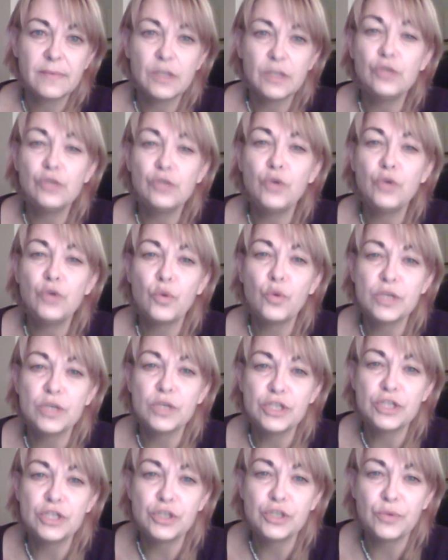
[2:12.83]
You know
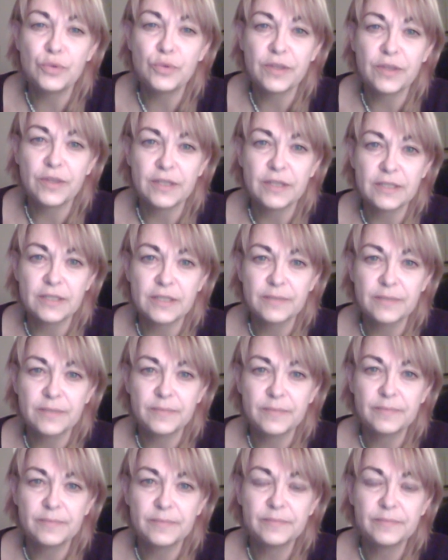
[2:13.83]
what to do with it.
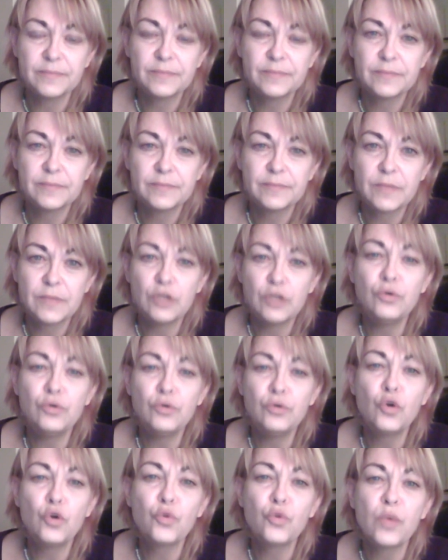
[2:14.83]
You
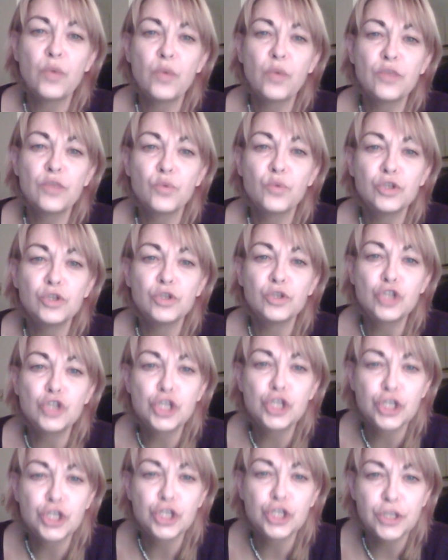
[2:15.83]
know the way the world
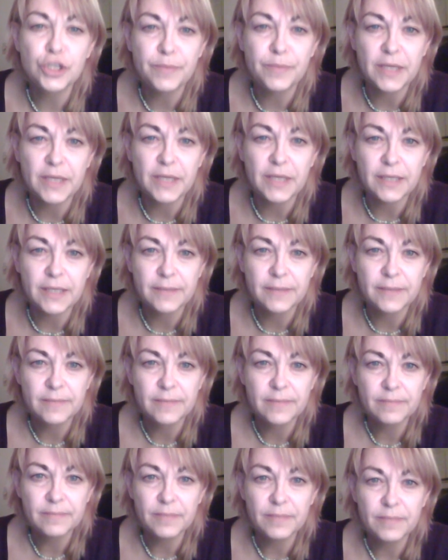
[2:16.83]
should be
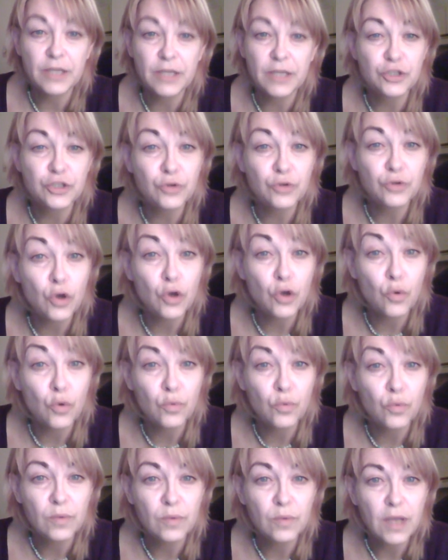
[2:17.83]
because you
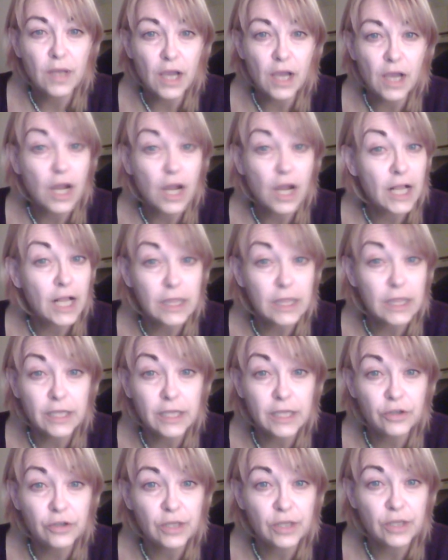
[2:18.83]
know
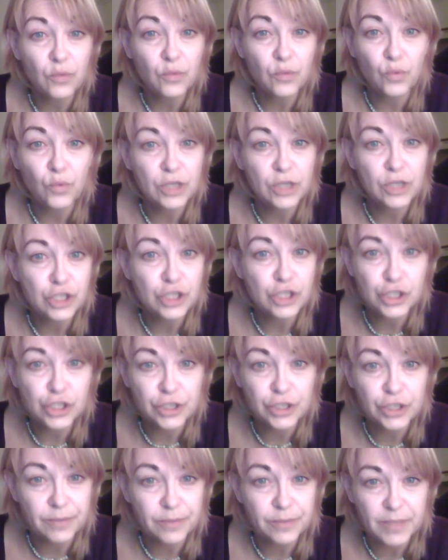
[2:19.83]
clearly what it
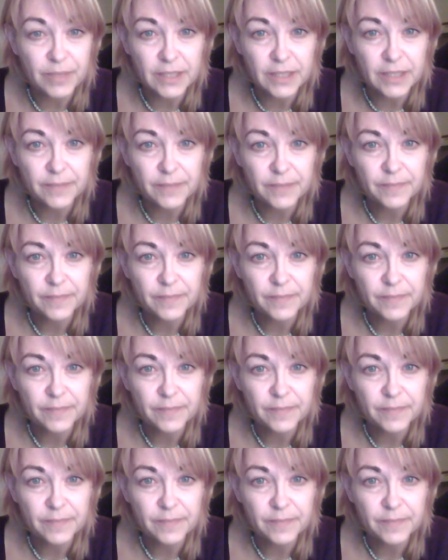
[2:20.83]
shouldn't be.